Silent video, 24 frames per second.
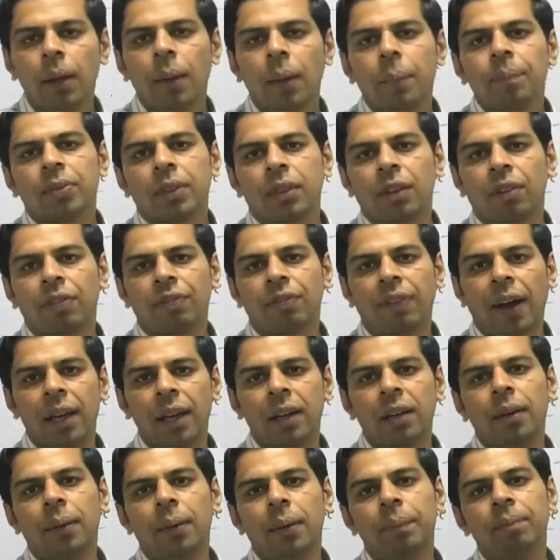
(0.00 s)
The
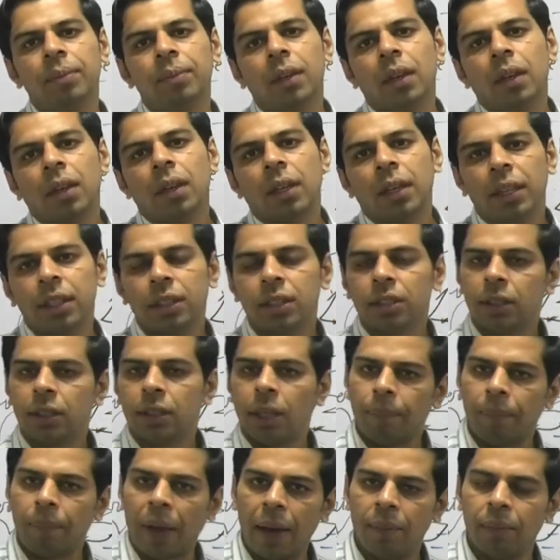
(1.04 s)
phylum is the
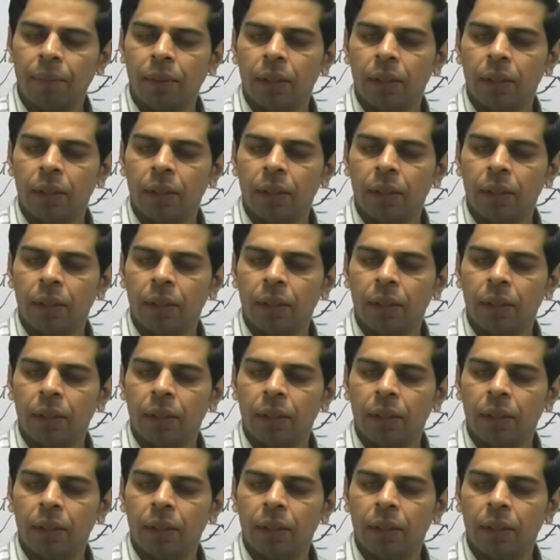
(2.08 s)
mammals,